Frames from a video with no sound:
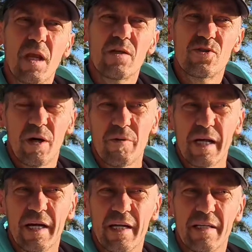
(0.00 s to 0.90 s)
So I went
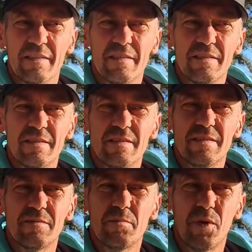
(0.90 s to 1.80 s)
ahead and
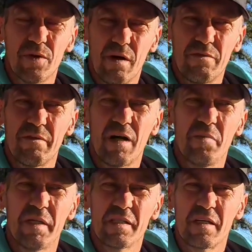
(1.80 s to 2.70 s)
pulled off of
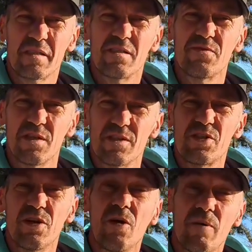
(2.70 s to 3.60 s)
Ironman Texas for this
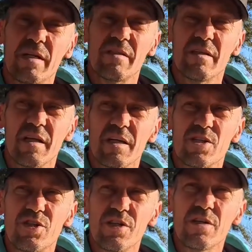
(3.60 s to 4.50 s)
year. I'll race it
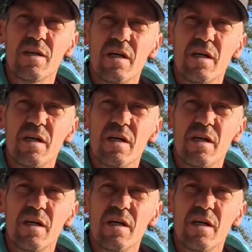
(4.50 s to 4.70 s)
next year.